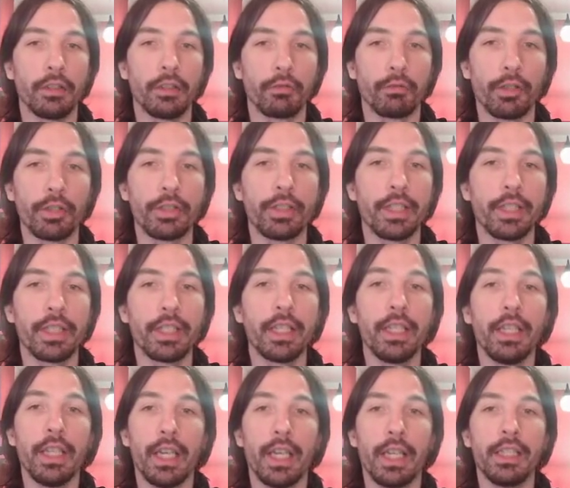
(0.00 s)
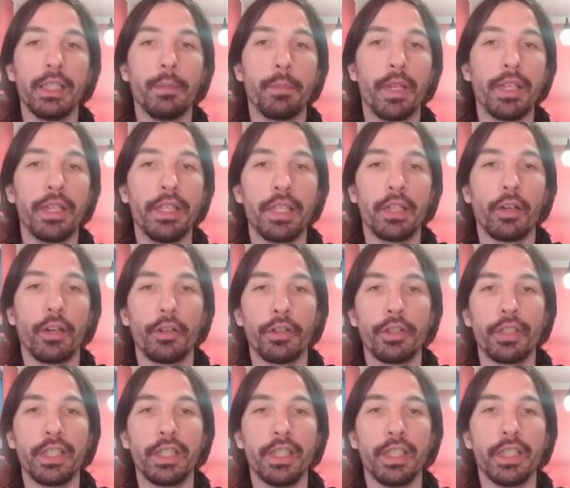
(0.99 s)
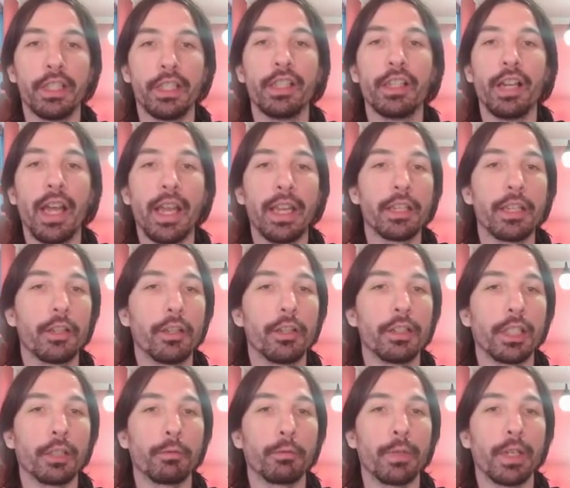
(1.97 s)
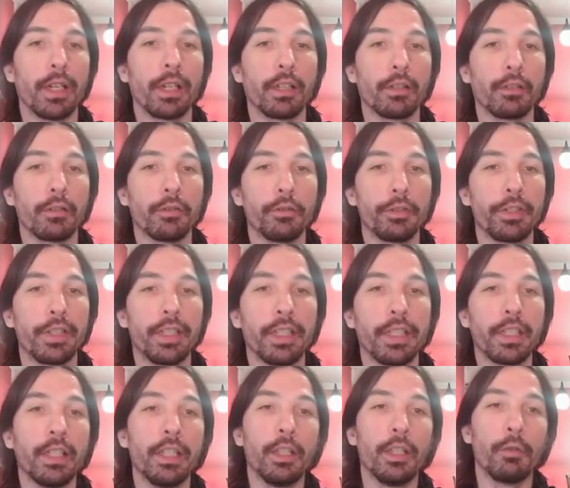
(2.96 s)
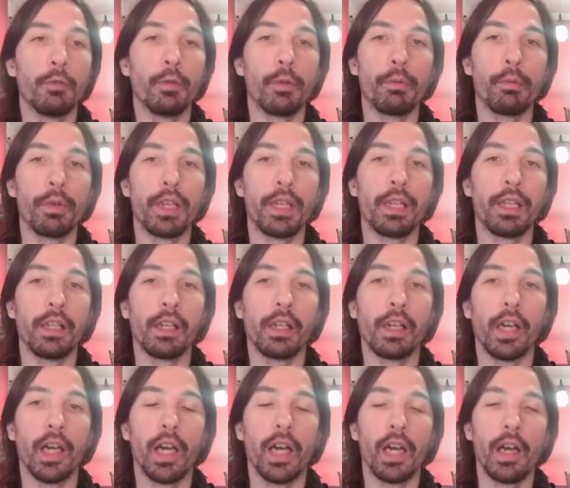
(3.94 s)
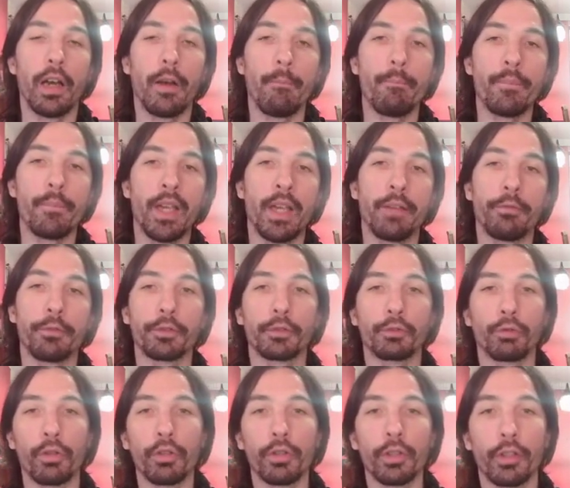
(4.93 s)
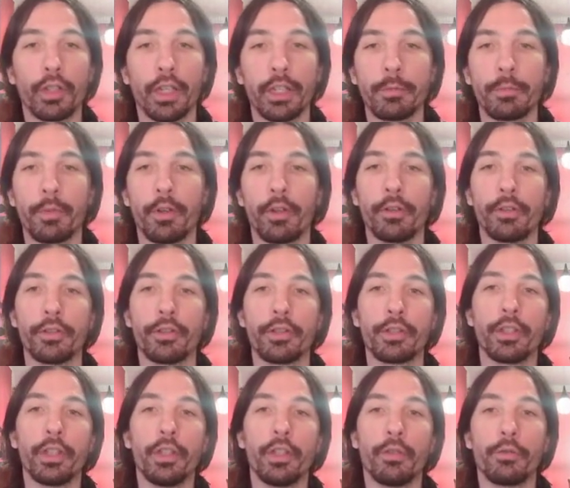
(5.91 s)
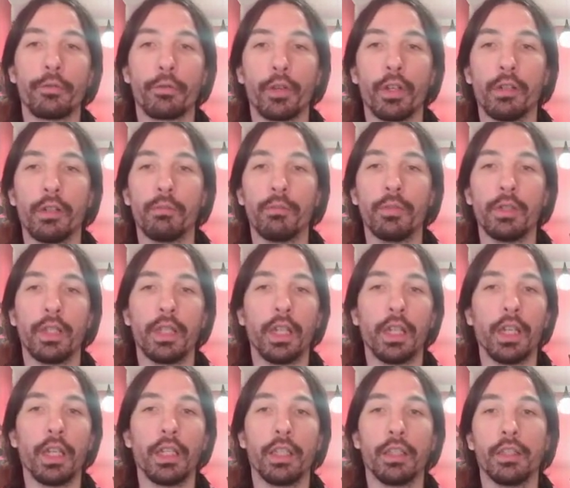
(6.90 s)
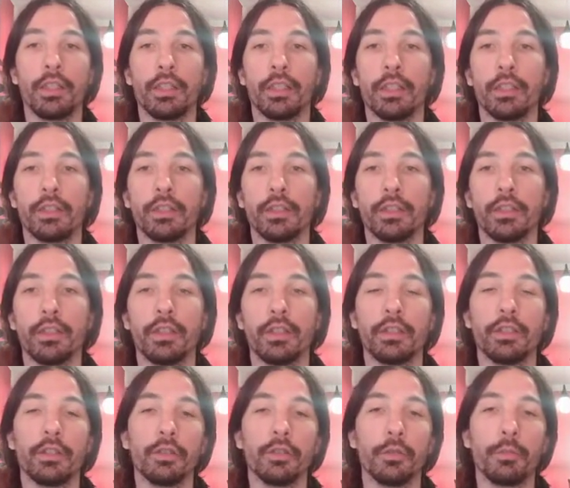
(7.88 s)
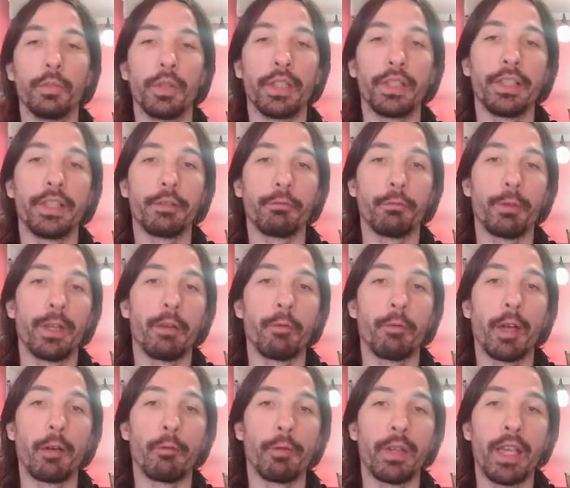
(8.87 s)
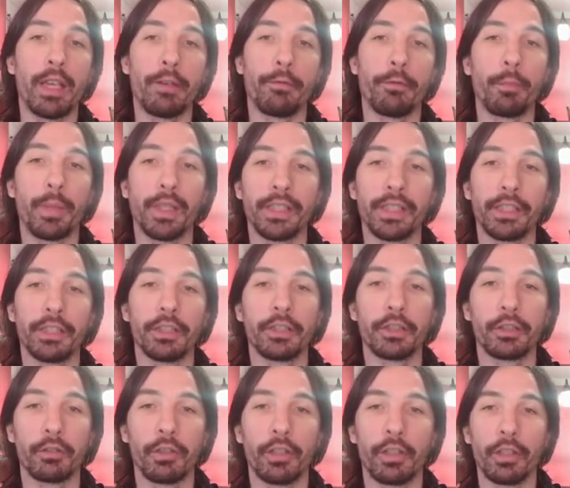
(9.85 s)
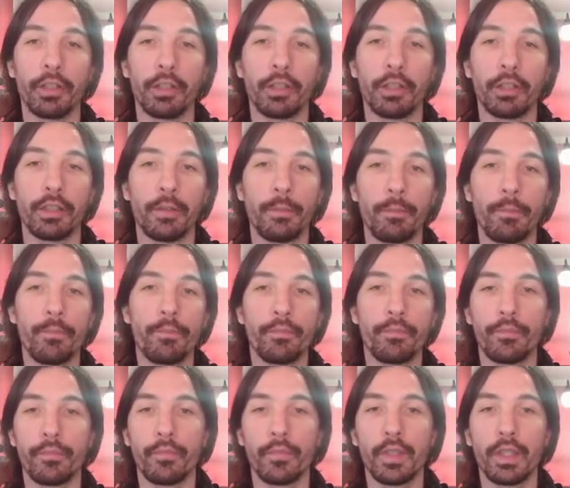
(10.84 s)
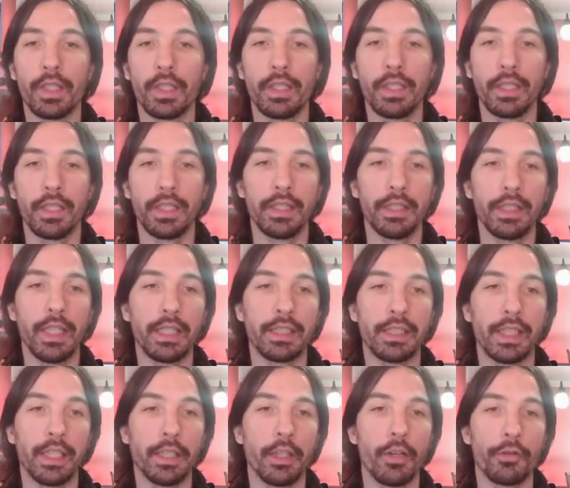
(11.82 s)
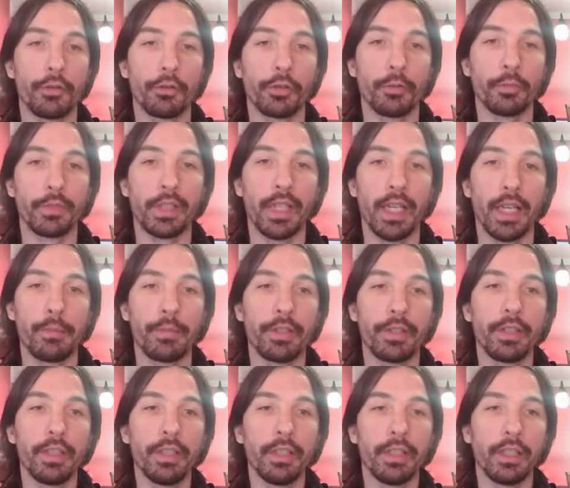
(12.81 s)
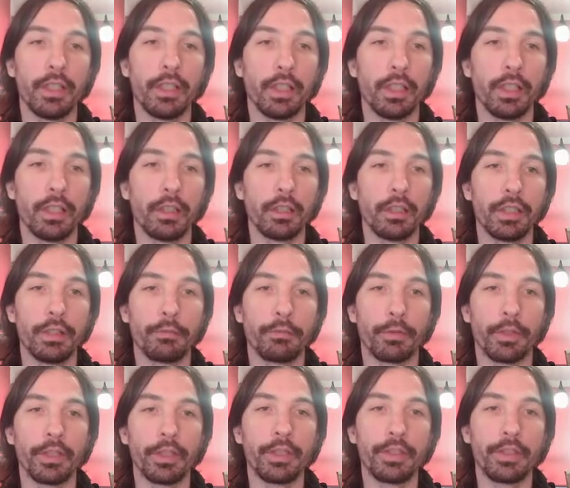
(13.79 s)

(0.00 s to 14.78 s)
crossing, and depending on the angle that we are using, we will have a stronger response from the places where we have a pattern in that angle. So sometimes different